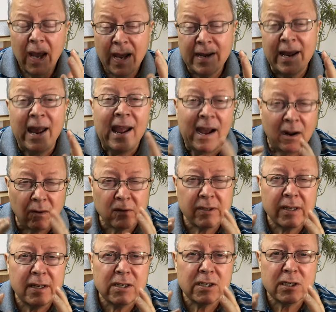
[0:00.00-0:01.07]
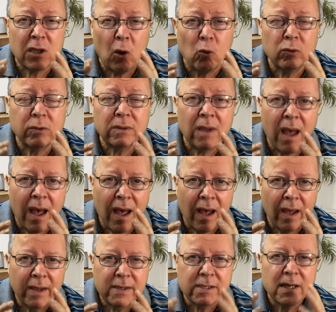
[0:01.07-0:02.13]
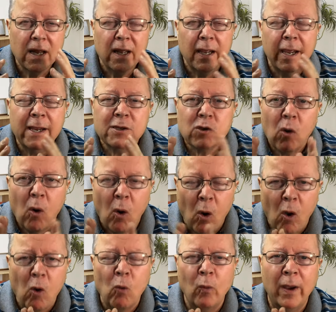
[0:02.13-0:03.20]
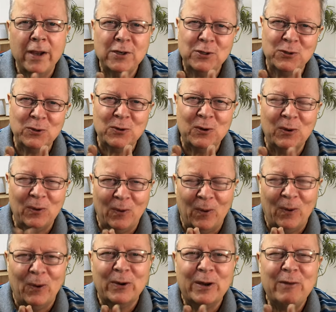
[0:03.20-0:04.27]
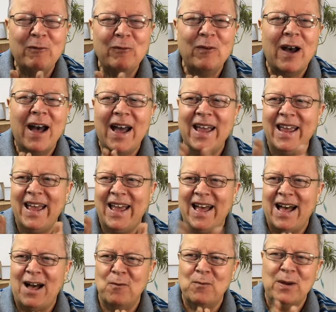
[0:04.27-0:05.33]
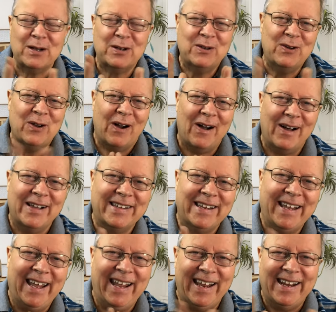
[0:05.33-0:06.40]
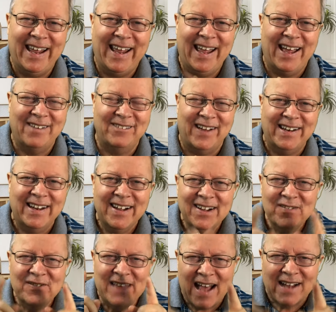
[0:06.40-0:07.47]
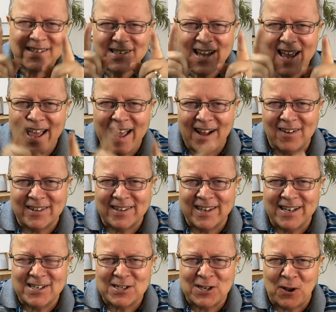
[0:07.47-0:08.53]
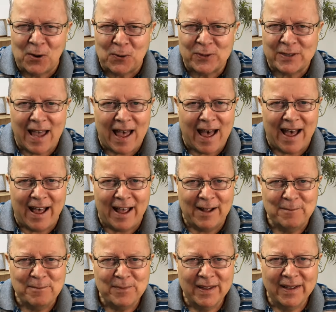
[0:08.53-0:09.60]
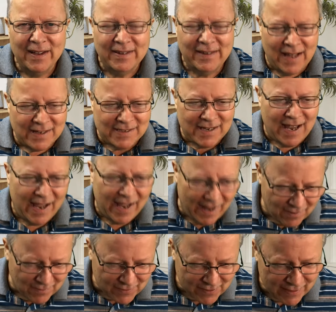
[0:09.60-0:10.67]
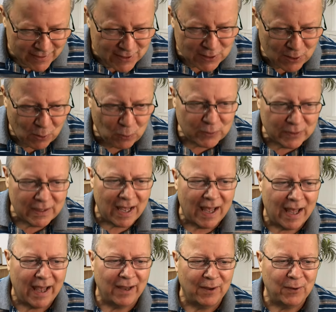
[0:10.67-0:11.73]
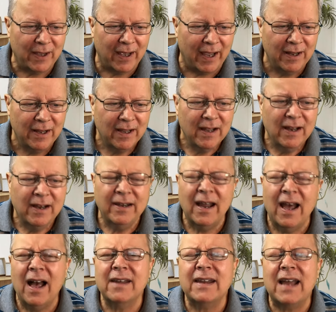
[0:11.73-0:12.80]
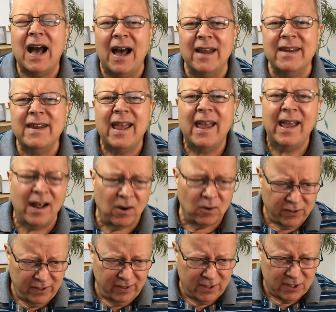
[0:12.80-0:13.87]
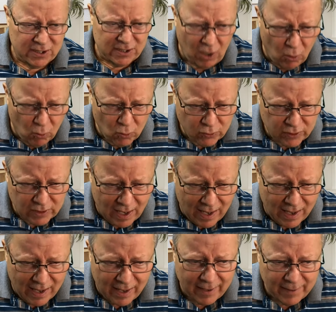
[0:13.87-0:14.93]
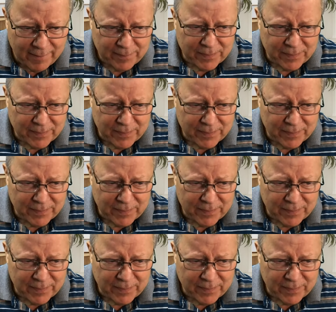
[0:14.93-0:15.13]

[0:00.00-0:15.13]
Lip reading: And healthy soul ties is always to glorify our God in heaven. That's a healthy soul tie. That's a healthy soul tie, okay? Now, an unhealthy soul tie